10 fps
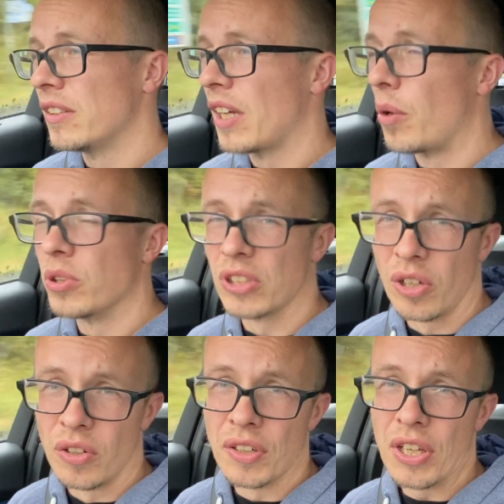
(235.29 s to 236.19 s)
that was a
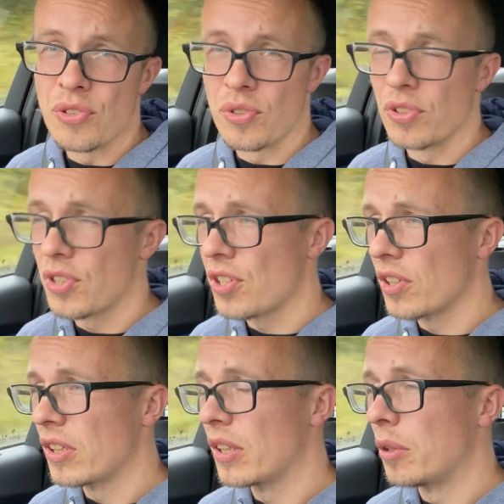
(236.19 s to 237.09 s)
long
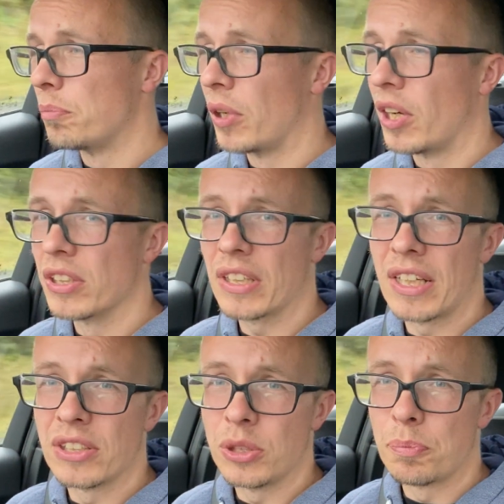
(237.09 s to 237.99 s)
introduction but
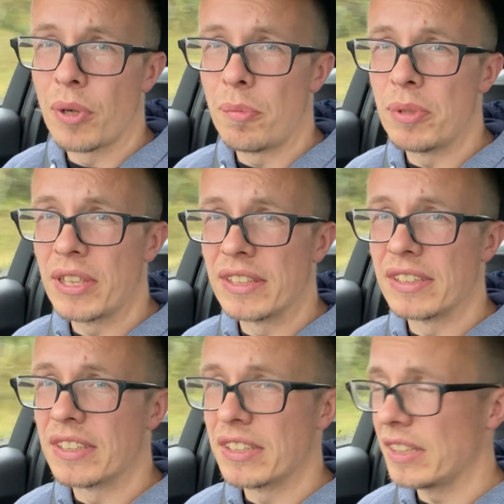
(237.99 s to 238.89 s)
as you probably
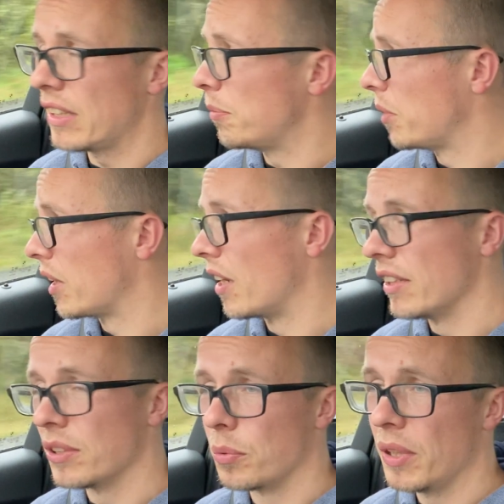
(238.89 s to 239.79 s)
can see
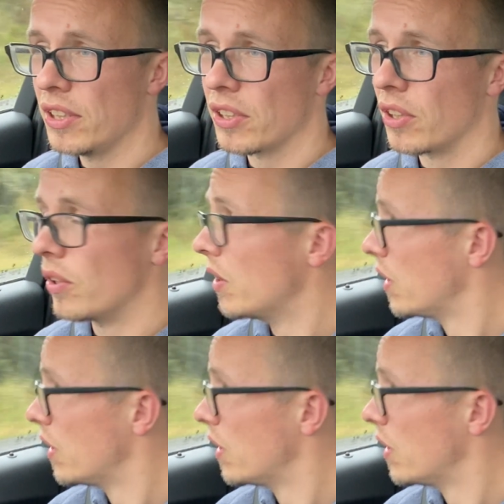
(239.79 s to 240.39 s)
behind the window